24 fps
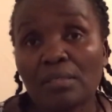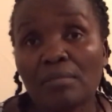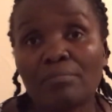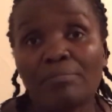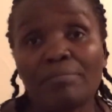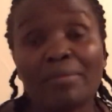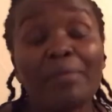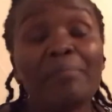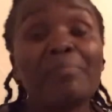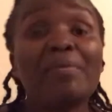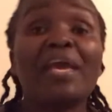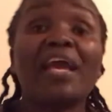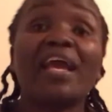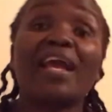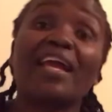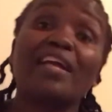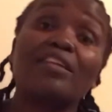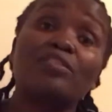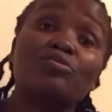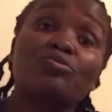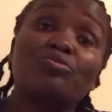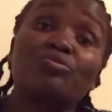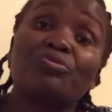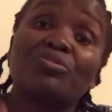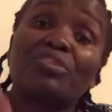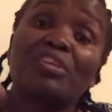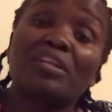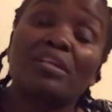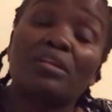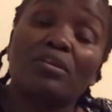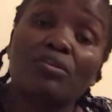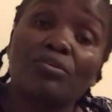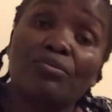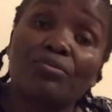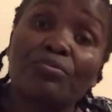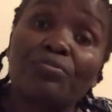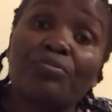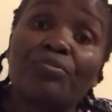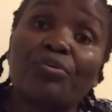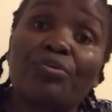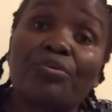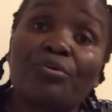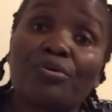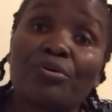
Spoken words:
Maybe I can do 3 or 4.